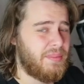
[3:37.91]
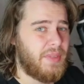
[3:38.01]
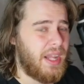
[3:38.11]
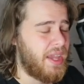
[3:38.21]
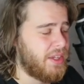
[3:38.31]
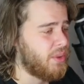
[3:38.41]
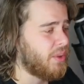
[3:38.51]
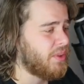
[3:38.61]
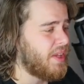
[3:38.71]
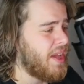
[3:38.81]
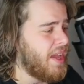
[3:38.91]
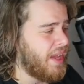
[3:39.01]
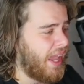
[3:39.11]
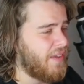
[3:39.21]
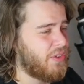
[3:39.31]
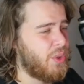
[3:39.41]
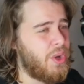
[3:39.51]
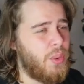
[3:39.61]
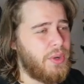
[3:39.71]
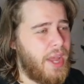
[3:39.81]
Like you don't have to
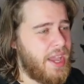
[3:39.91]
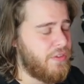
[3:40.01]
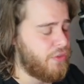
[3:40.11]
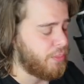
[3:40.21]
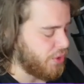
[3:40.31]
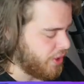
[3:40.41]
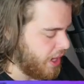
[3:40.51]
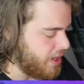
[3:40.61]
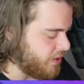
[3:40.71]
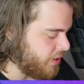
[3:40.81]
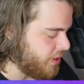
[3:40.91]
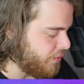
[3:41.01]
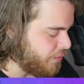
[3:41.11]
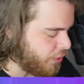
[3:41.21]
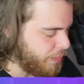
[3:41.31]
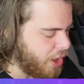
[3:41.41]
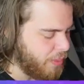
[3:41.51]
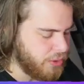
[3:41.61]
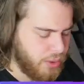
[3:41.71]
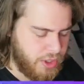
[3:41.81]
go nag from your hand. For power
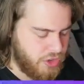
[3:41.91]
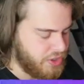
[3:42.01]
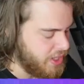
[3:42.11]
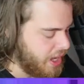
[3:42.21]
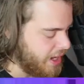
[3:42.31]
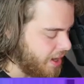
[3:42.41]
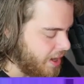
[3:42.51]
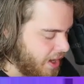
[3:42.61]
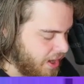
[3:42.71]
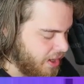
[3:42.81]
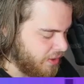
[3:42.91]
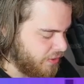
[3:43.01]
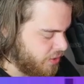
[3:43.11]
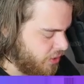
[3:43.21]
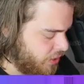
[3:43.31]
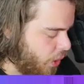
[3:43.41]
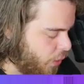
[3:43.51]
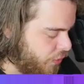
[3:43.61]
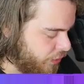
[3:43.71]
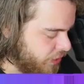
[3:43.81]
bond, you can just like go
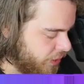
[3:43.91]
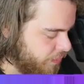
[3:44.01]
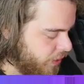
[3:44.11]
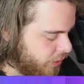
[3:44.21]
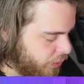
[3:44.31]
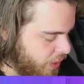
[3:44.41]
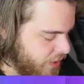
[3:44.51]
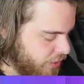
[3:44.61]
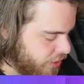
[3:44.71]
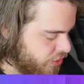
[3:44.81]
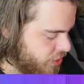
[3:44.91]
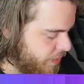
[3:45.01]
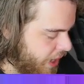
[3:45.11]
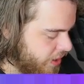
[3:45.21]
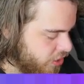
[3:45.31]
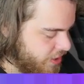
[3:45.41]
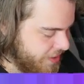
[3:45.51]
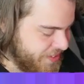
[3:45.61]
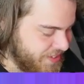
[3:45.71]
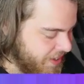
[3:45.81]
from the graveyard. You can just banish.
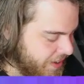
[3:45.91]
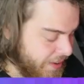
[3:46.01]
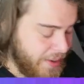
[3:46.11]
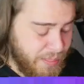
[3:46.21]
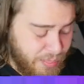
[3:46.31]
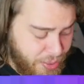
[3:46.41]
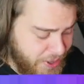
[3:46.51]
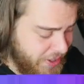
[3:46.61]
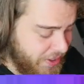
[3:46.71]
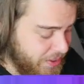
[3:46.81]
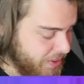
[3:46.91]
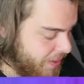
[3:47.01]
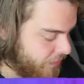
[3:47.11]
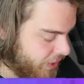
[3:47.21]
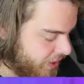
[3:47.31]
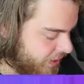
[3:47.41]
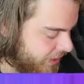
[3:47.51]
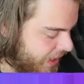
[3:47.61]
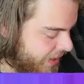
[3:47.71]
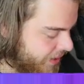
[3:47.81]
It's pretty good, I'm not gonna
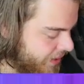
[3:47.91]
lie.